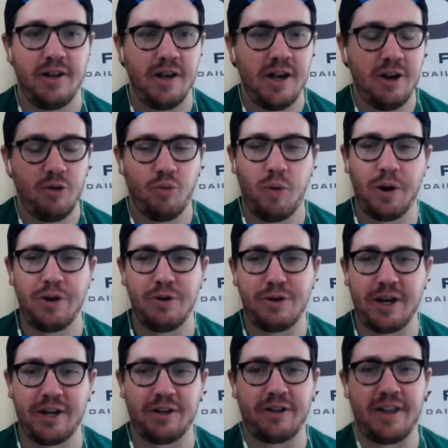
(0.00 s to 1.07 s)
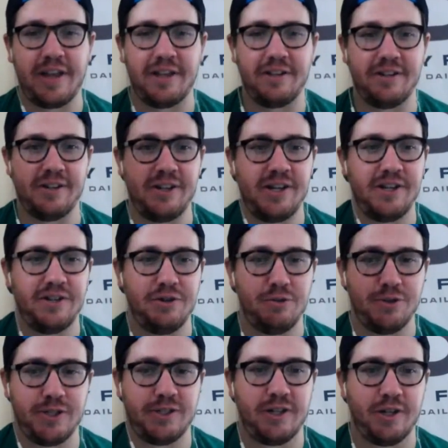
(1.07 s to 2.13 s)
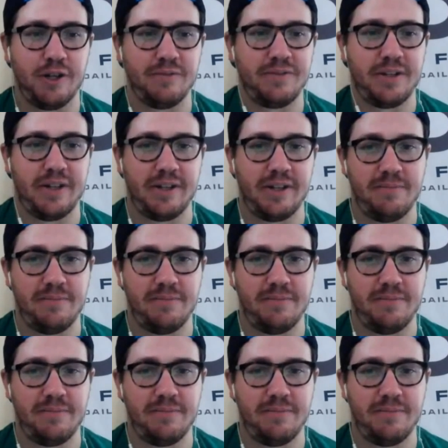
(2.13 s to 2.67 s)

where you kind of land and use a ton up tonight.